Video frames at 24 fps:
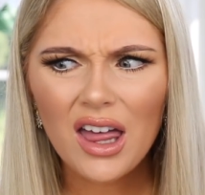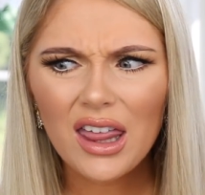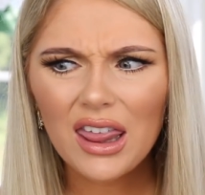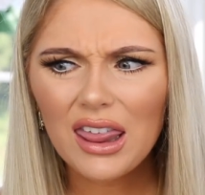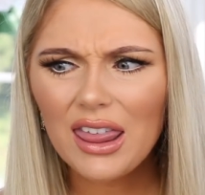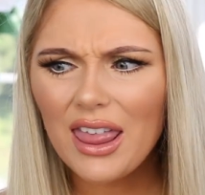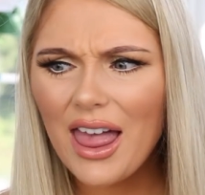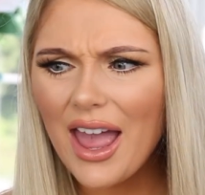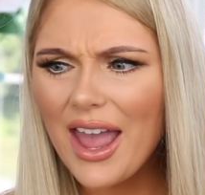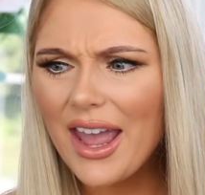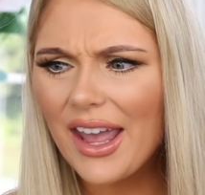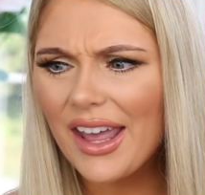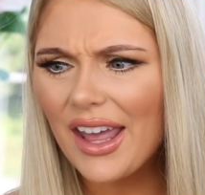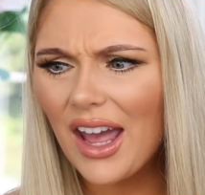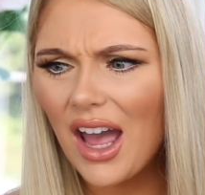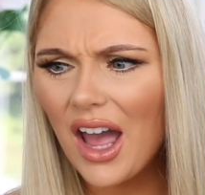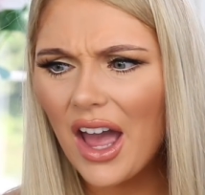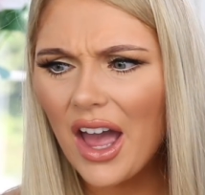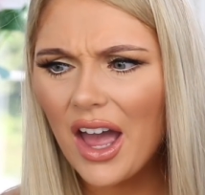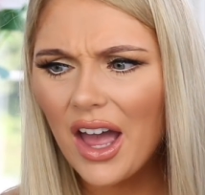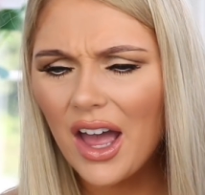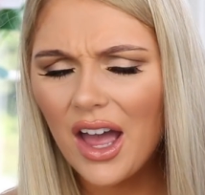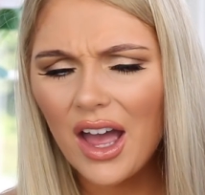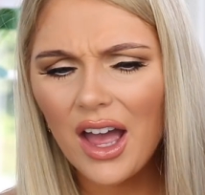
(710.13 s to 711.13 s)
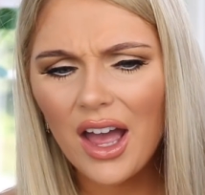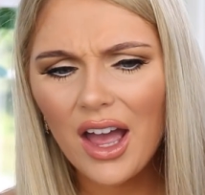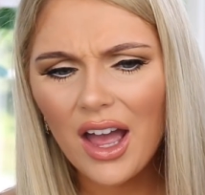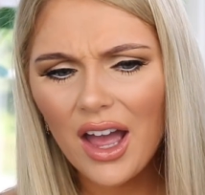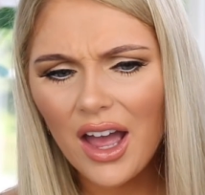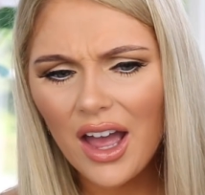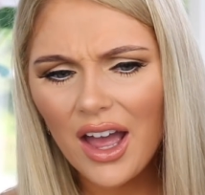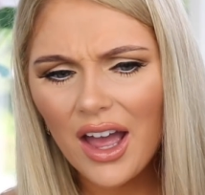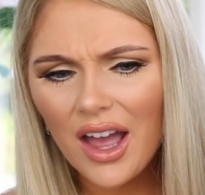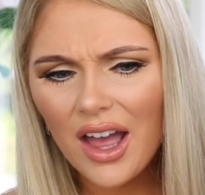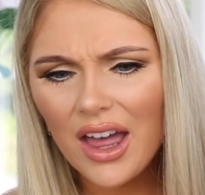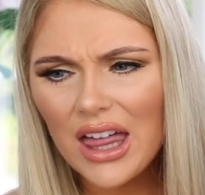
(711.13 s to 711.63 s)
Like,
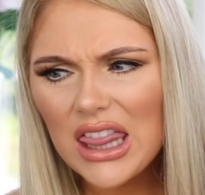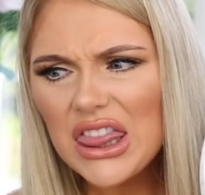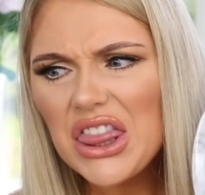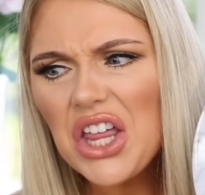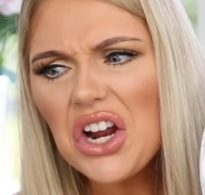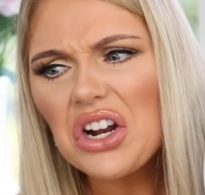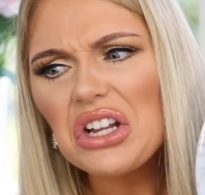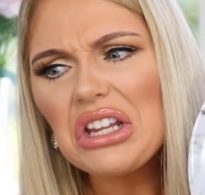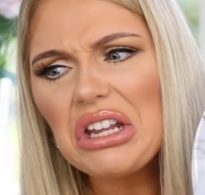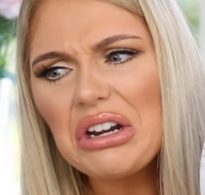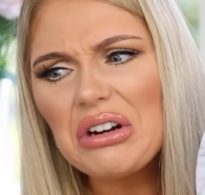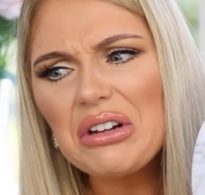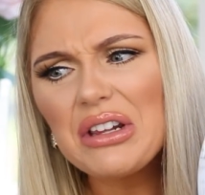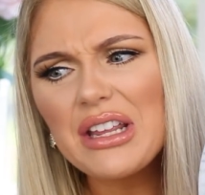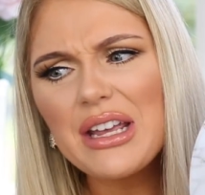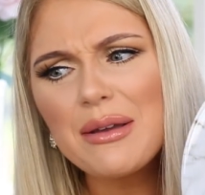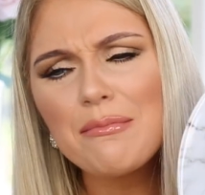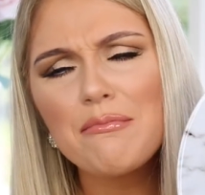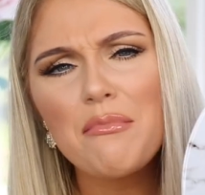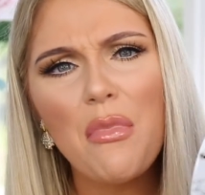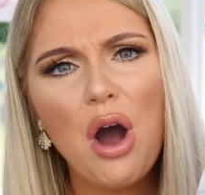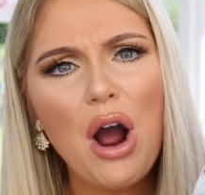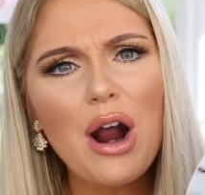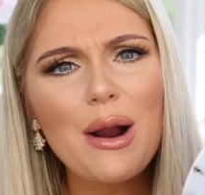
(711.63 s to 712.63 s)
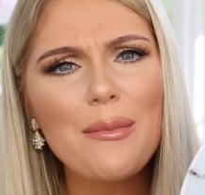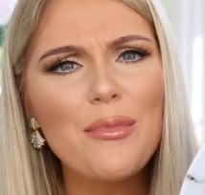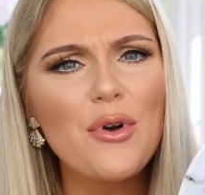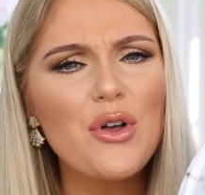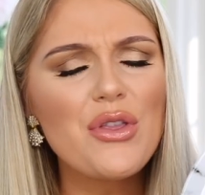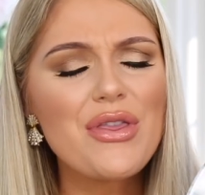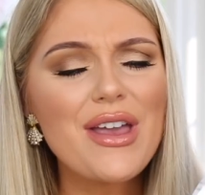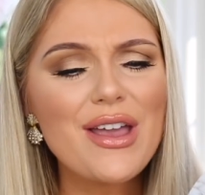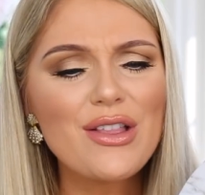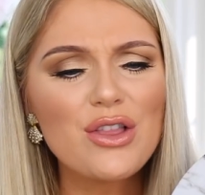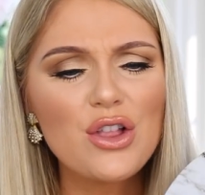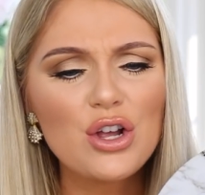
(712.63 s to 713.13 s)
they're literally
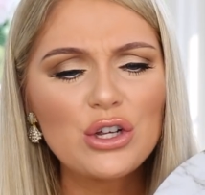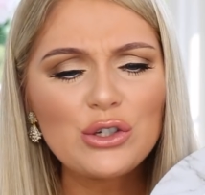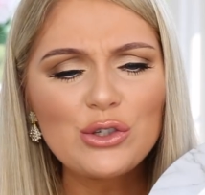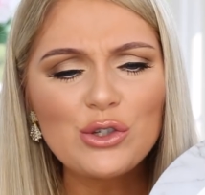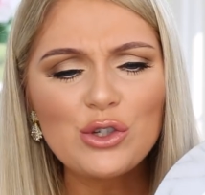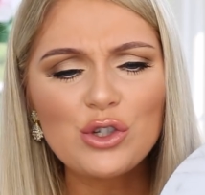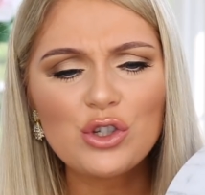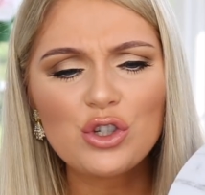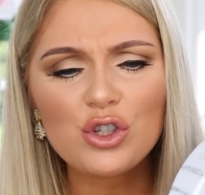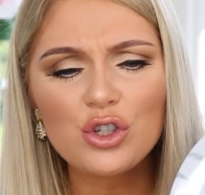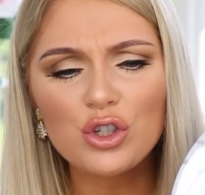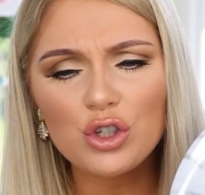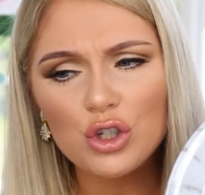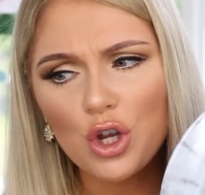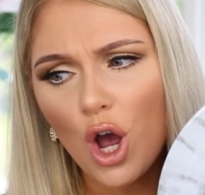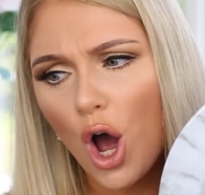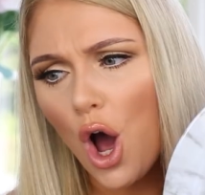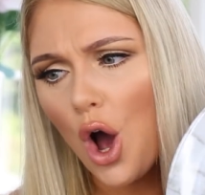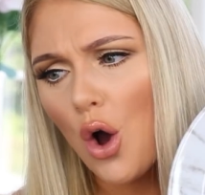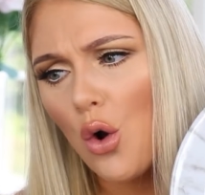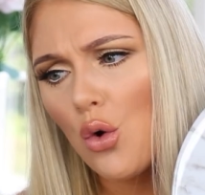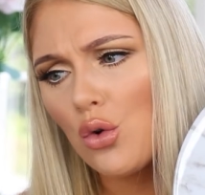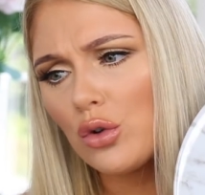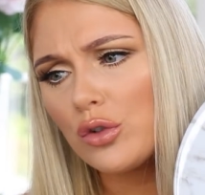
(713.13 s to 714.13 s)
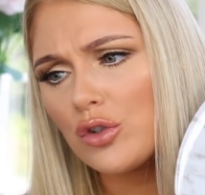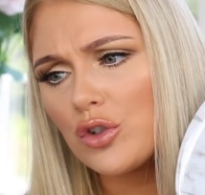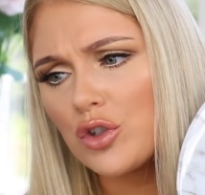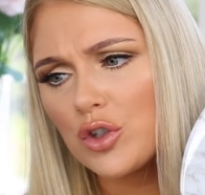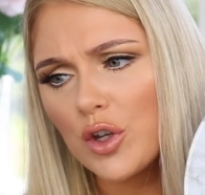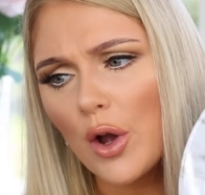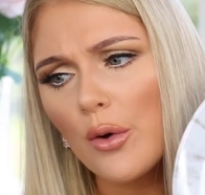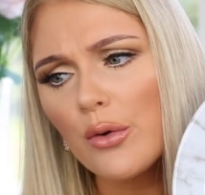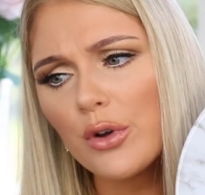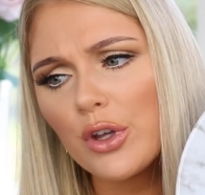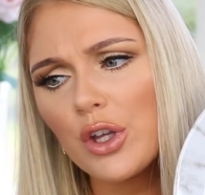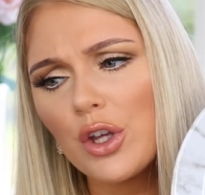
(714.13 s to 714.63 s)
marble. They look so,
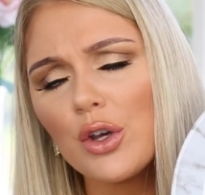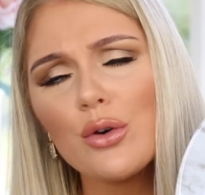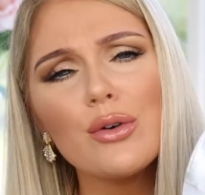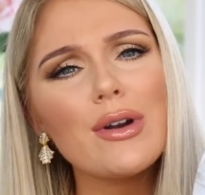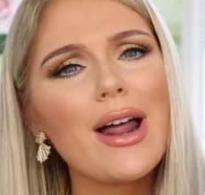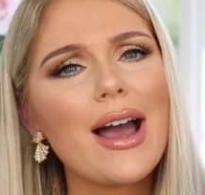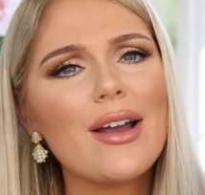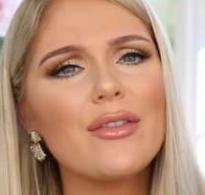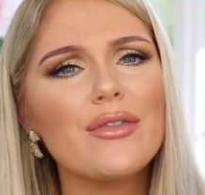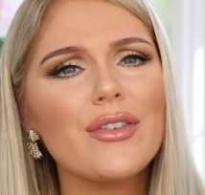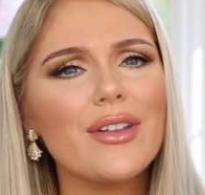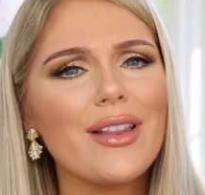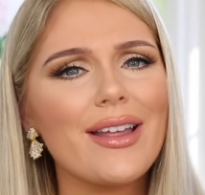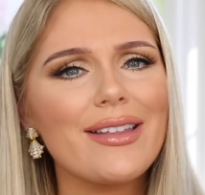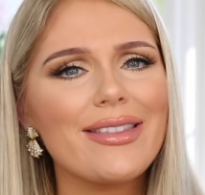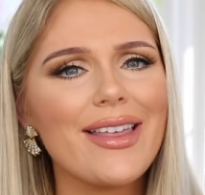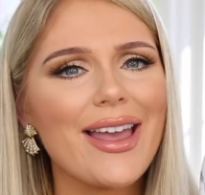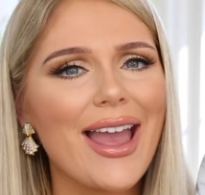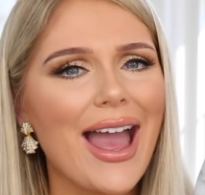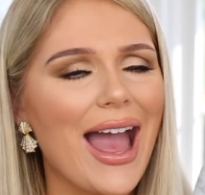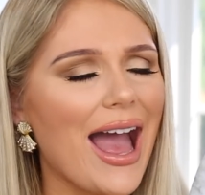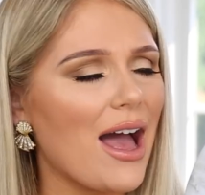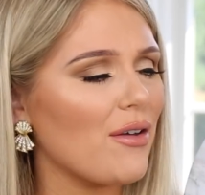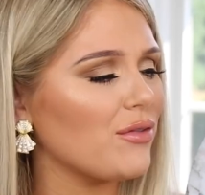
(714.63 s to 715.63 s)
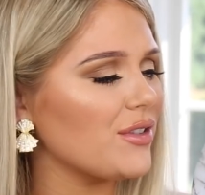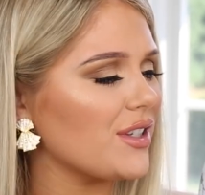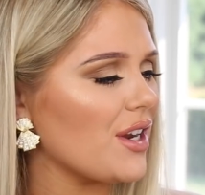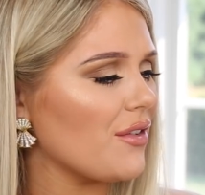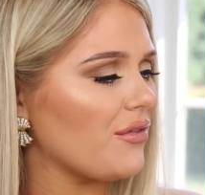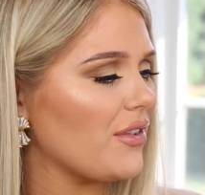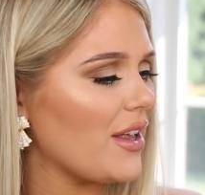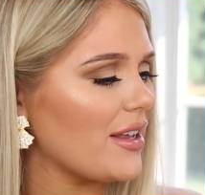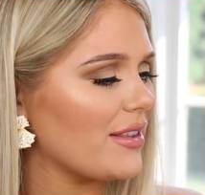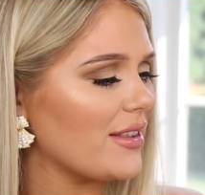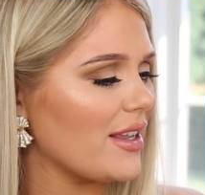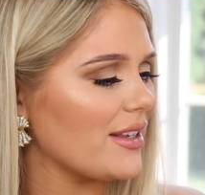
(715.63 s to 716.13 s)
so cute. I feel like they have
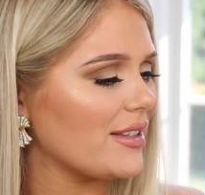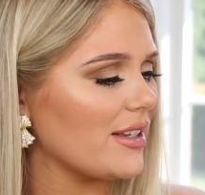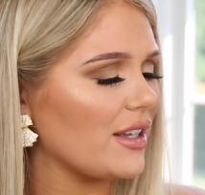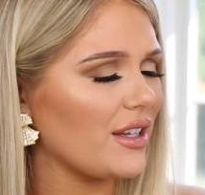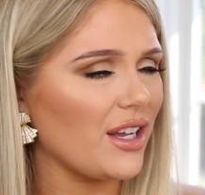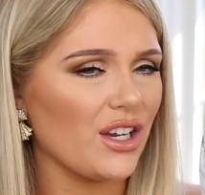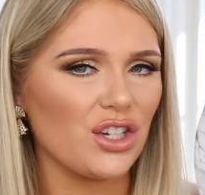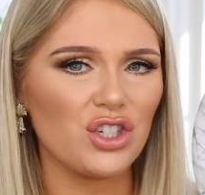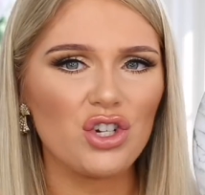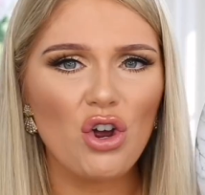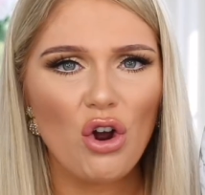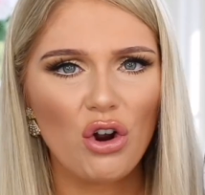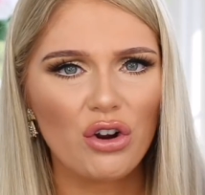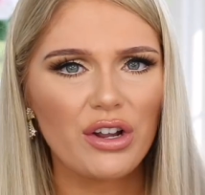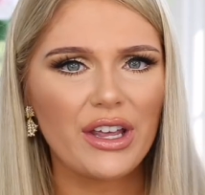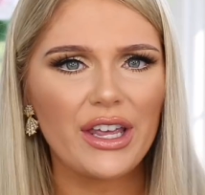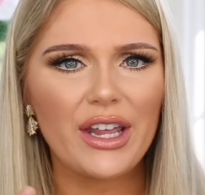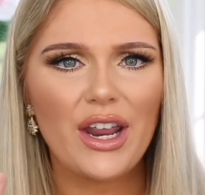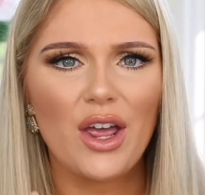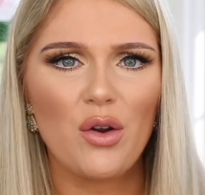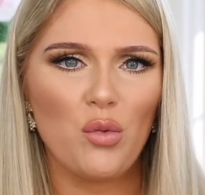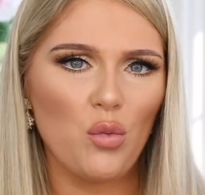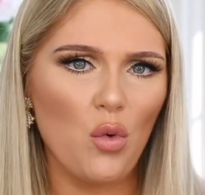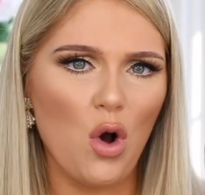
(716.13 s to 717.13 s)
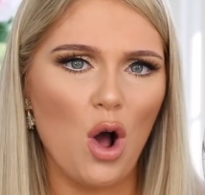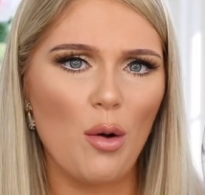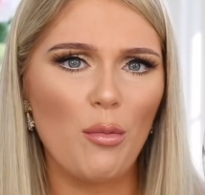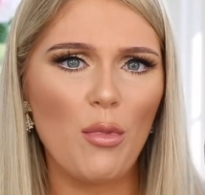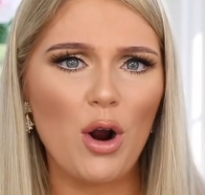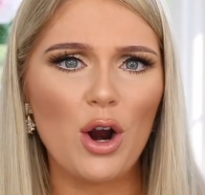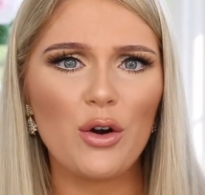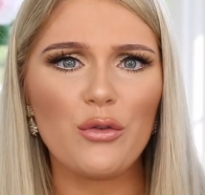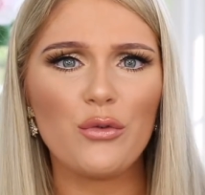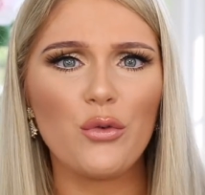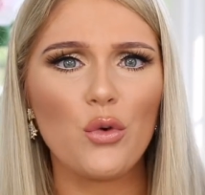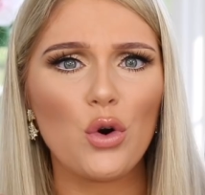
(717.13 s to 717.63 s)
stuff like this at like Target and
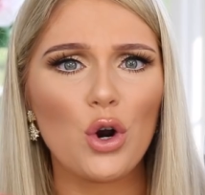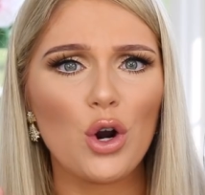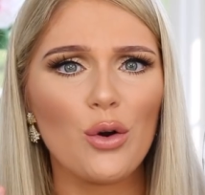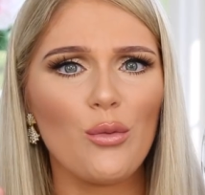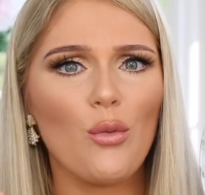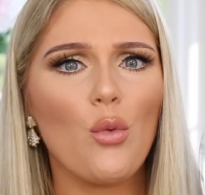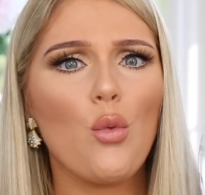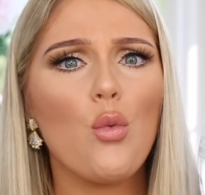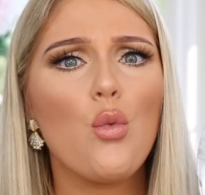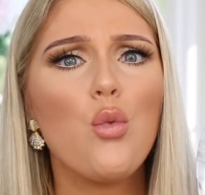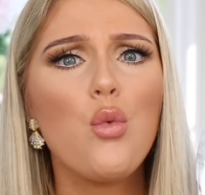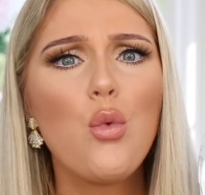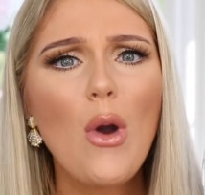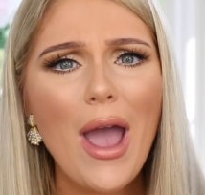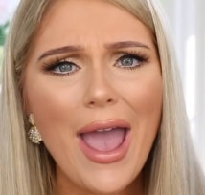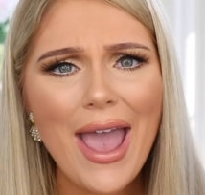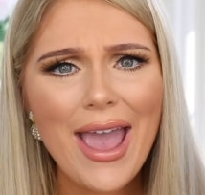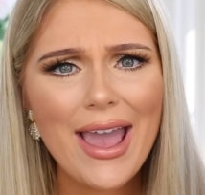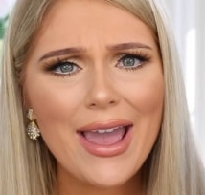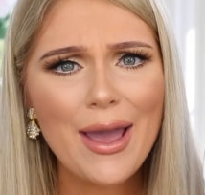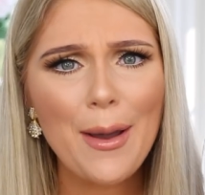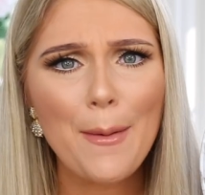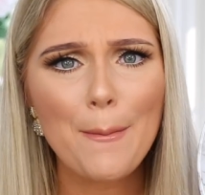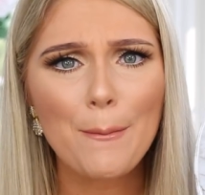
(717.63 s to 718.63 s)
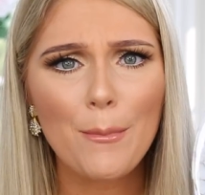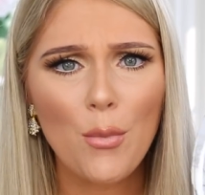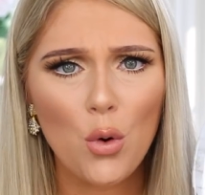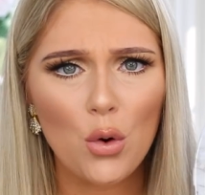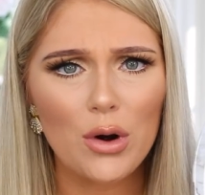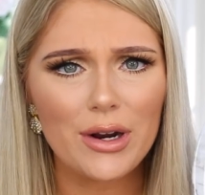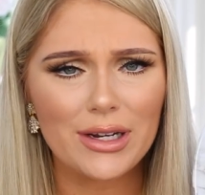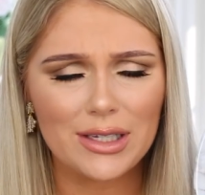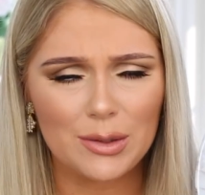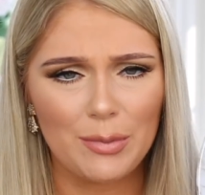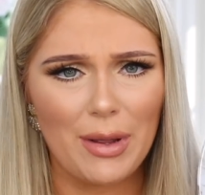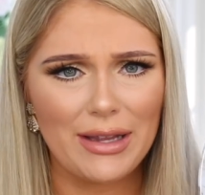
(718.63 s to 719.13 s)
Walmart for way
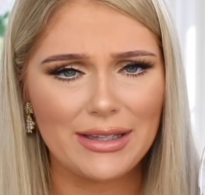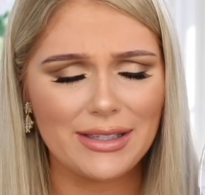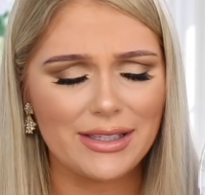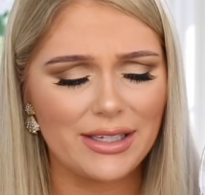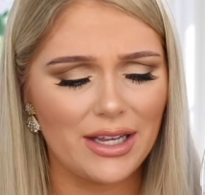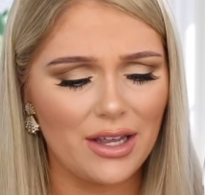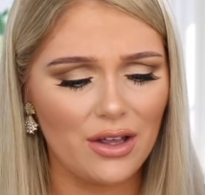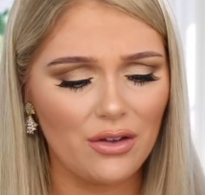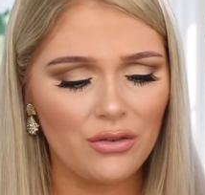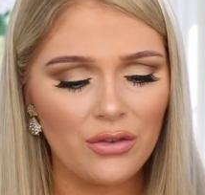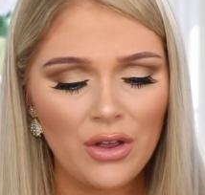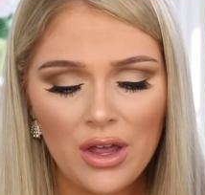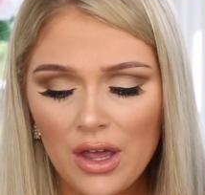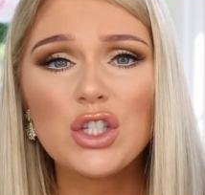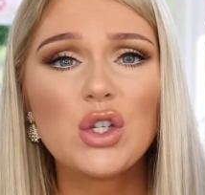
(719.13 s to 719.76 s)
more expensive.